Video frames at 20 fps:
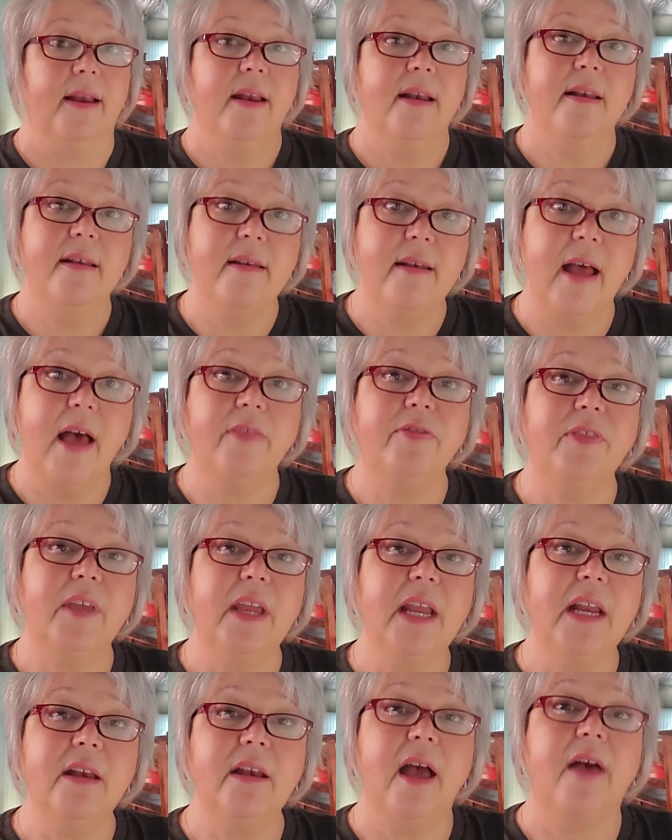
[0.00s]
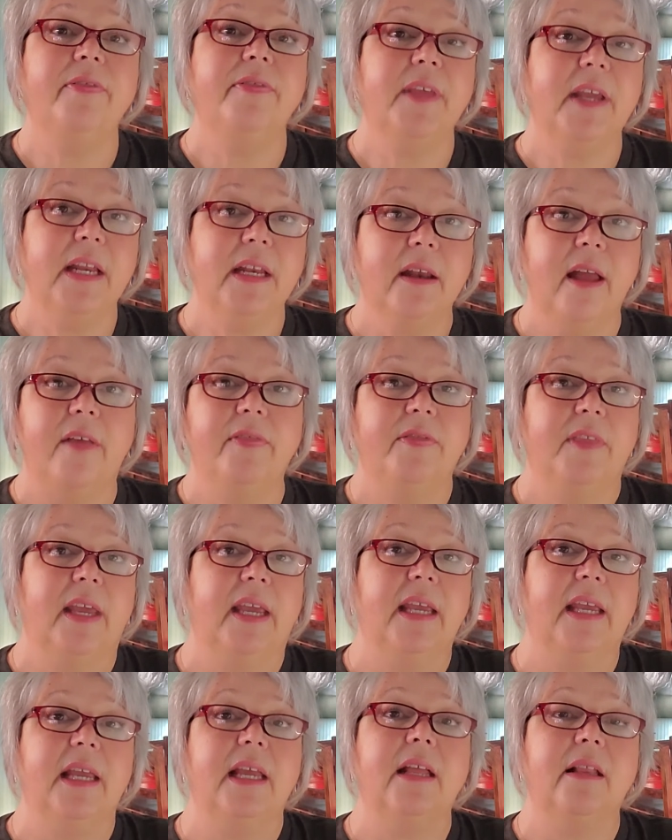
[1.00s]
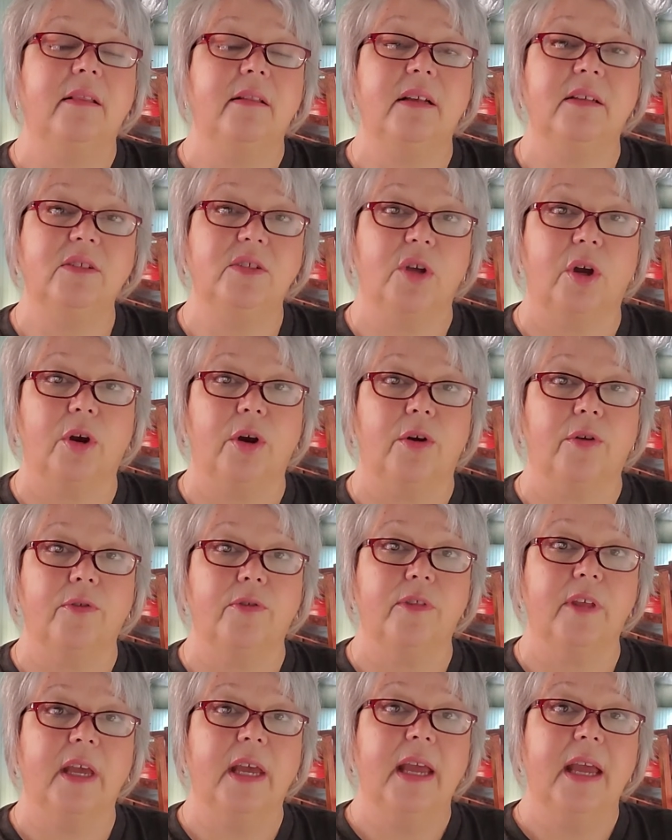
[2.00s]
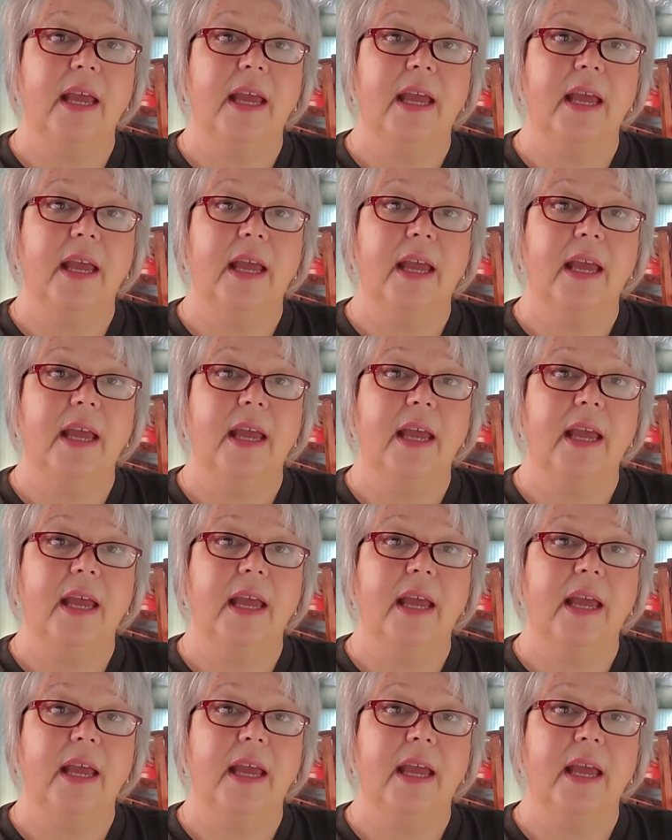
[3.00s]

nothing, nothing, nothing in this earth